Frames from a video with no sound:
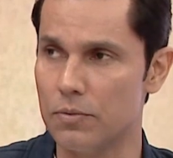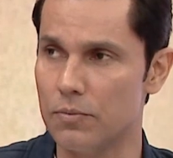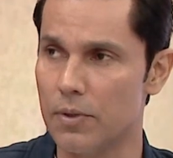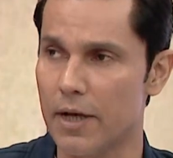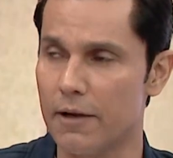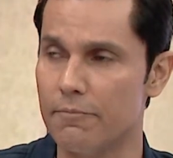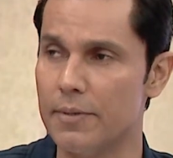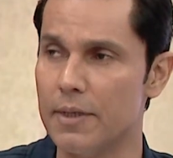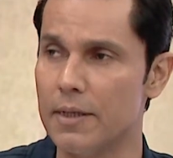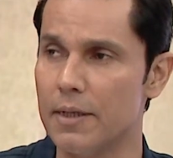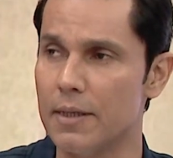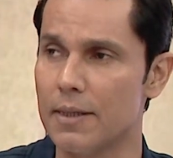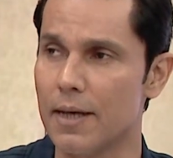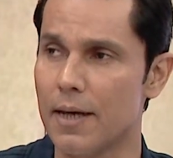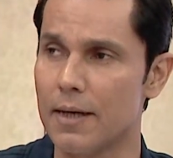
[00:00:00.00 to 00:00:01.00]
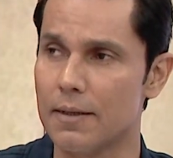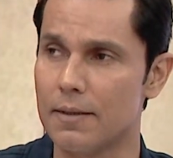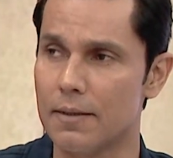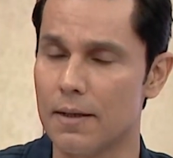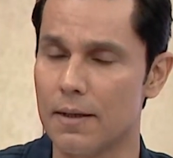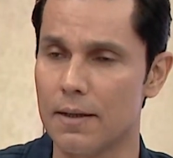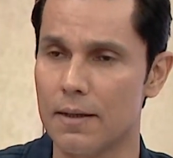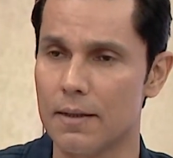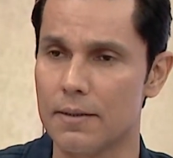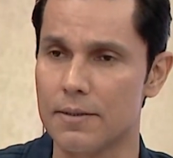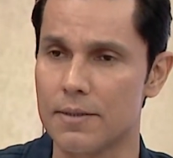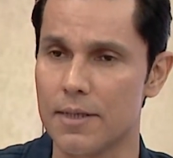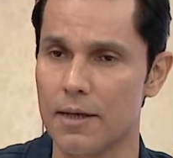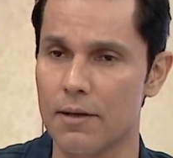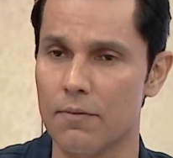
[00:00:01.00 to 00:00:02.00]
have been in that uh,
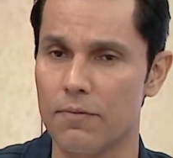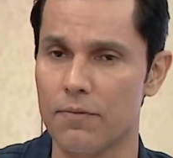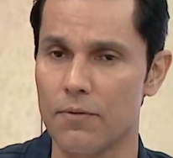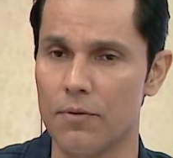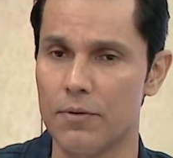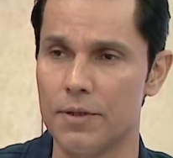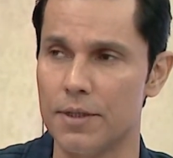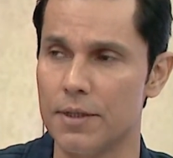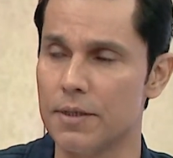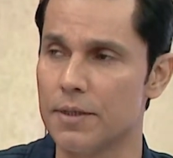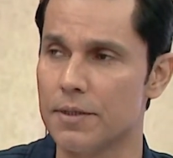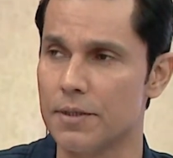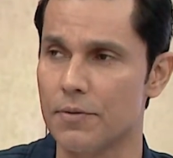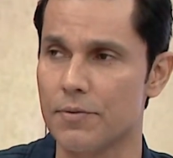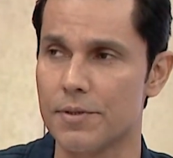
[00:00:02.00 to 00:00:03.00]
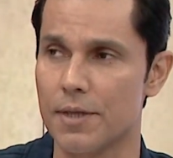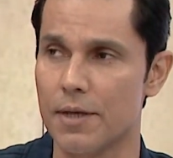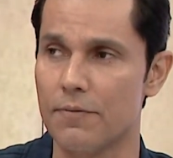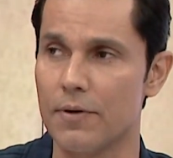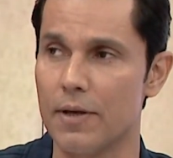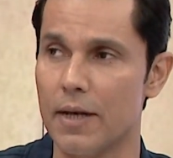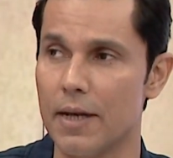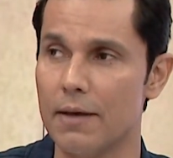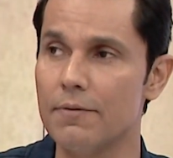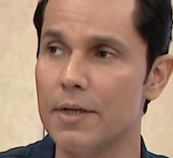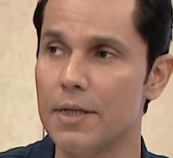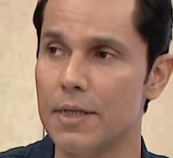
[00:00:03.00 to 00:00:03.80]
cell for years. He was there for 11